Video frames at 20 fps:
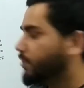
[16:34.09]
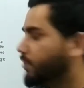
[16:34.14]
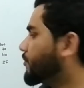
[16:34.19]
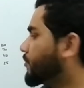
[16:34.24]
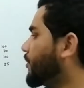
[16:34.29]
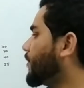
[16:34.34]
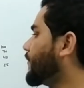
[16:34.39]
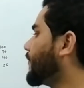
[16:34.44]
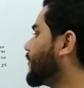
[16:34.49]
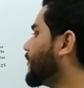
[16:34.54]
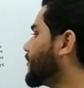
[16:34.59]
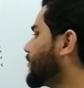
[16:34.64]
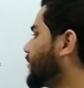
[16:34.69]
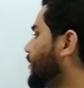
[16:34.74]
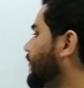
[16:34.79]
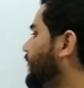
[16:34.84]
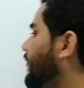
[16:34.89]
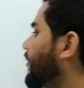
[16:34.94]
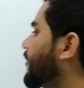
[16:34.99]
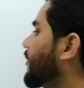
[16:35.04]
So it was
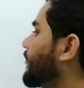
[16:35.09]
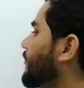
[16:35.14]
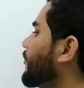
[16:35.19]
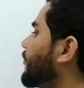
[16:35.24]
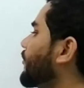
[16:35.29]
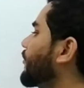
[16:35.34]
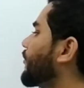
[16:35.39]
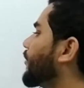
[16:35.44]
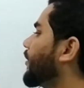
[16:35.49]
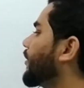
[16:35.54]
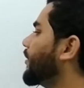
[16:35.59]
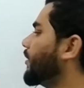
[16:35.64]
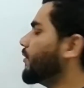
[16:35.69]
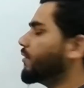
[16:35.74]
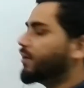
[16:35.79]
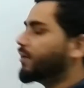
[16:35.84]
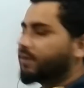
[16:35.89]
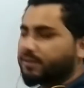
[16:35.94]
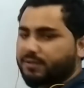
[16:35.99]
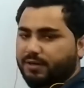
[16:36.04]
given in the book. Okay,
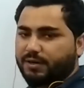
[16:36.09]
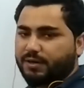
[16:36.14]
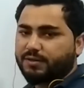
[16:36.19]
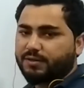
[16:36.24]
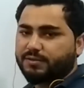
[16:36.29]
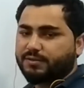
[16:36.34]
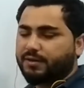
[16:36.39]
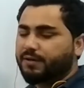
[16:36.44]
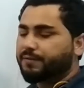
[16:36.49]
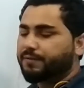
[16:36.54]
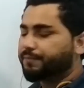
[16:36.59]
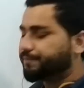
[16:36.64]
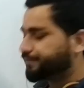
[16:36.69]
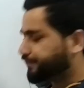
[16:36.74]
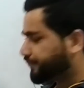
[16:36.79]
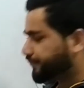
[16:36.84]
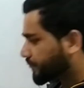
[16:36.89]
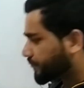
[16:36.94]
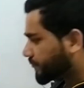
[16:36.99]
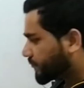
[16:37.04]
now let us understand
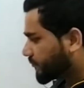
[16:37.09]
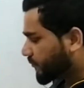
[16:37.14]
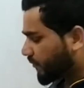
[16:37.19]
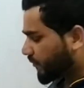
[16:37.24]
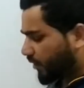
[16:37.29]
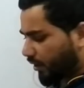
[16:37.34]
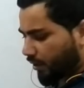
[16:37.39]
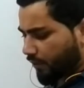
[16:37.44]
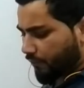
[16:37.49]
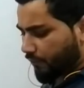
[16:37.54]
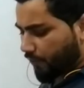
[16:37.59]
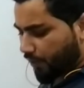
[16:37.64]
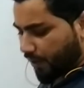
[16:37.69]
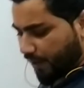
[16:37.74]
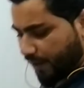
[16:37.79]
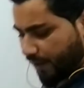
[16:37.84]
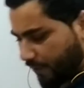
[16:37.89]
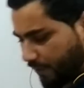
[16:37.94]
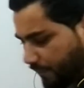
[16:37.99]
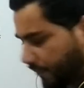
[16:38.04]
what
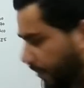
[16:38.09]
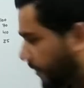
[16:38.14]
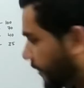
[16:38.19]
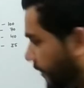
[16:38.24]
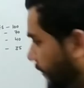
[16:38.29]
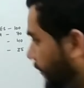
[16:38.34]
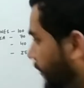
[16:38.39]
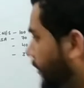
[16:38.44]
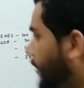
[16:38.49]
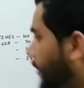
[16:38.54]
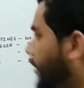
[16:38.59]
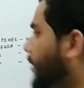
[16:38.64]
I have written.